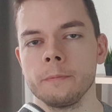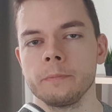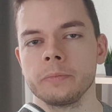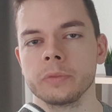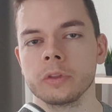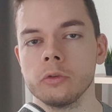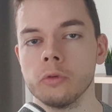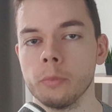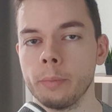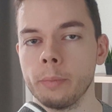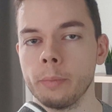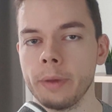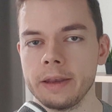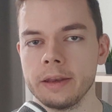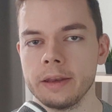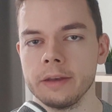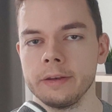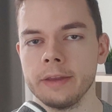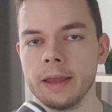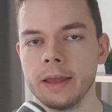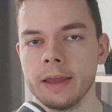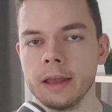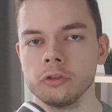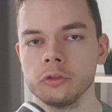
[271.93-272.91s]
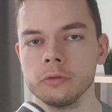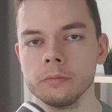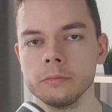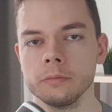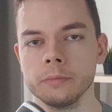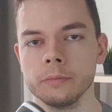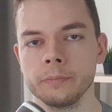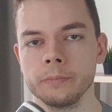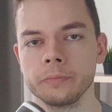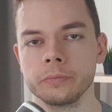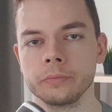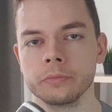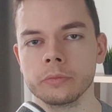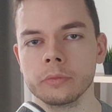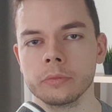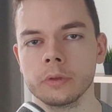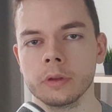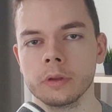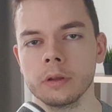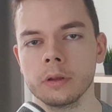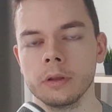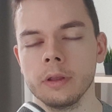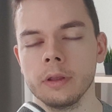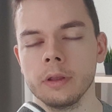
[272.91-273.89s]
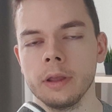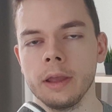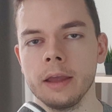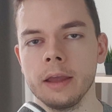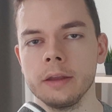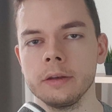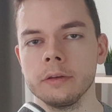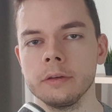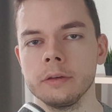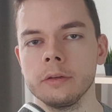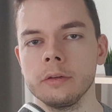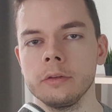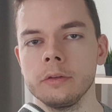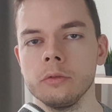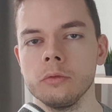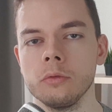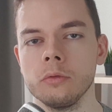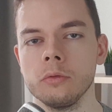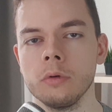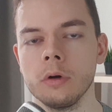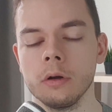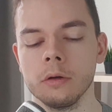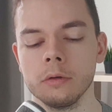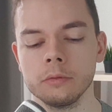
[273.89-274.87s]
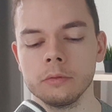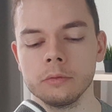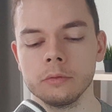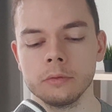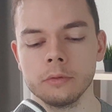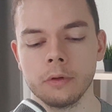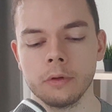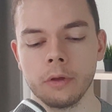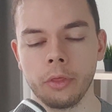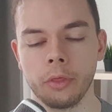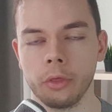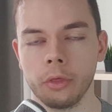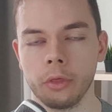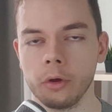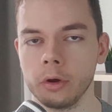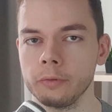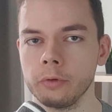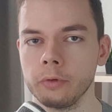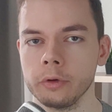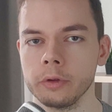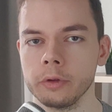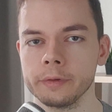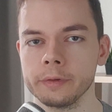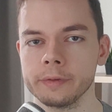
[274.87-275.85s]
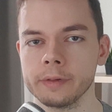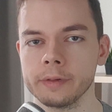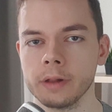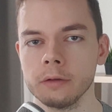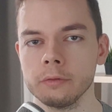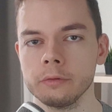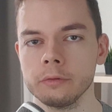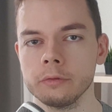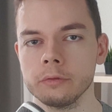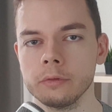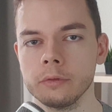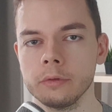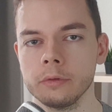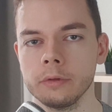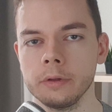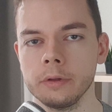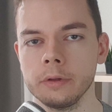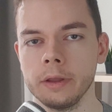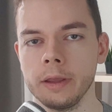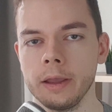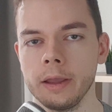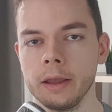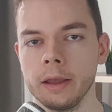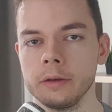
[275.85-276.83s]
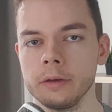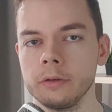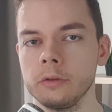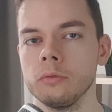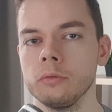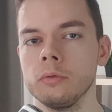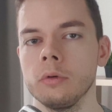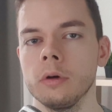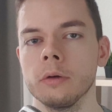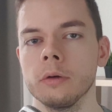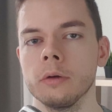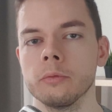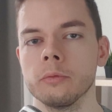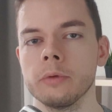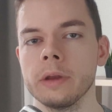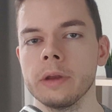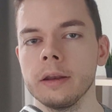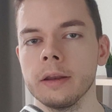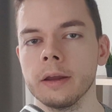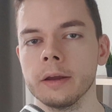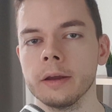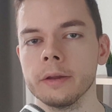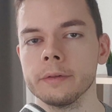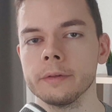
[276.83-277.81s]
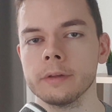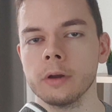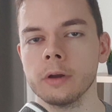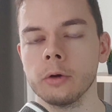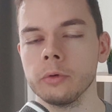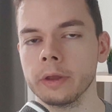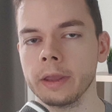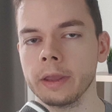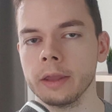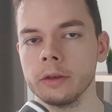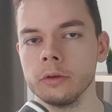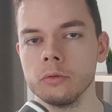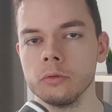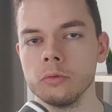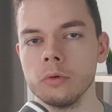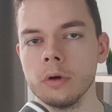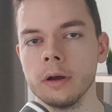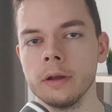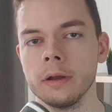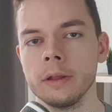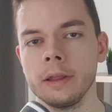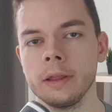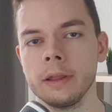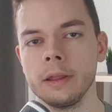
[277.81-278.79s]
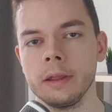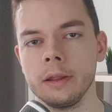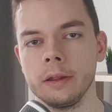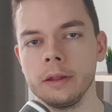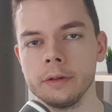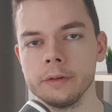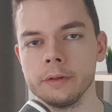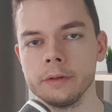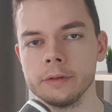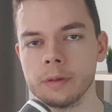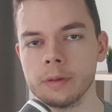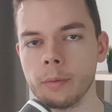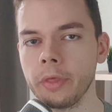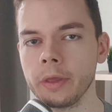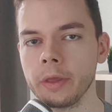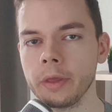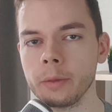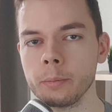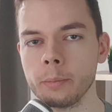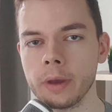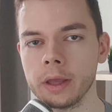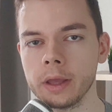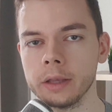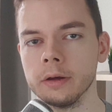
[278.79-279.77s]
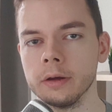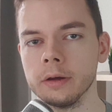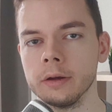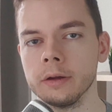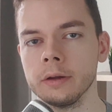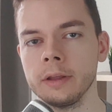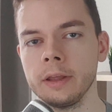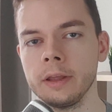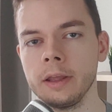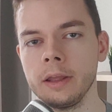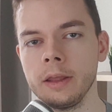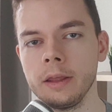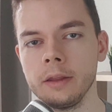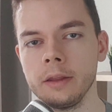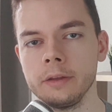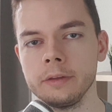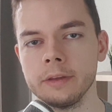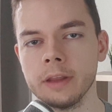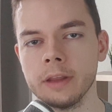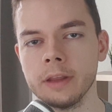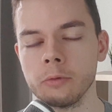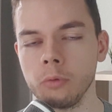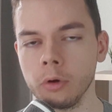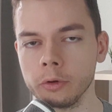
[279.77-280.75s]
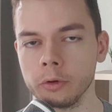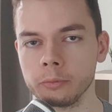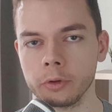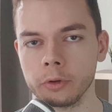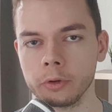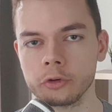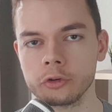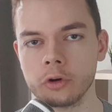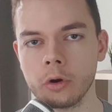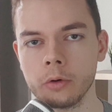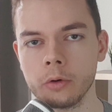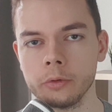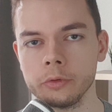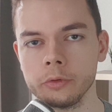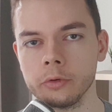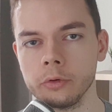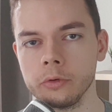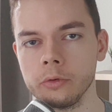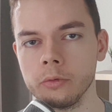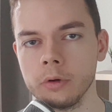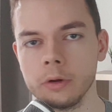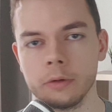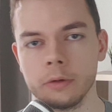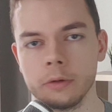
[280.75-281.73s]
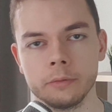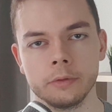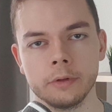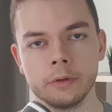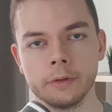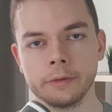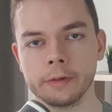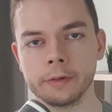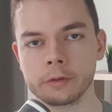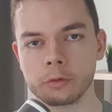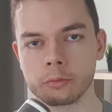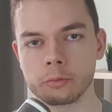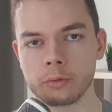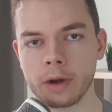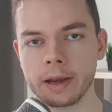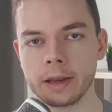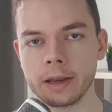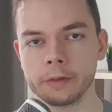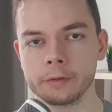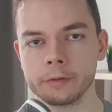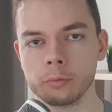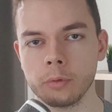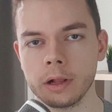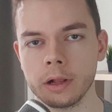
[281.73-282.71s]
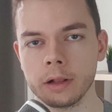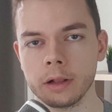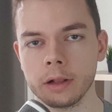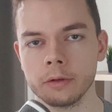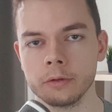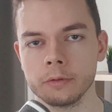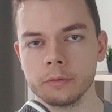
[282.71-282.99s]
you paid attention and you uh, thought for yourself and you uh, realized how you can do uh, something better than what was shown to you. This is great as well.